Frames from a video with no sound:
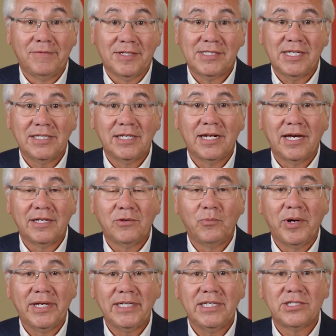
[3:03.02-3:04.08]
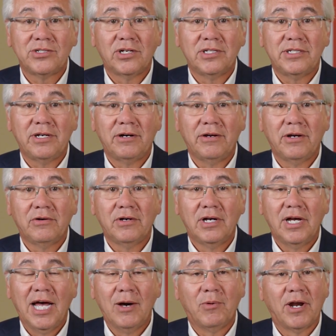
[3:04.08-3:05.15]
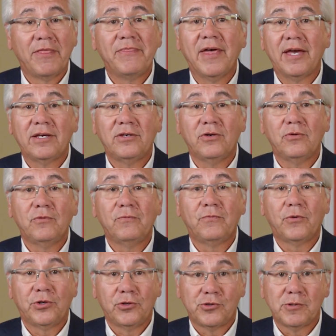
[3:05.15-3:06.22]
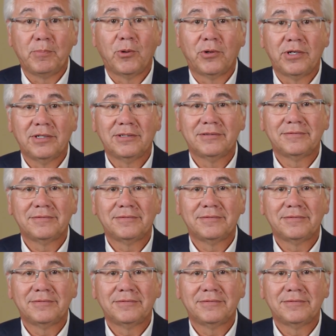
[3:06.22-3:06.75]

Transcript: of us at United Way East Ontario, I want to thank you for your support.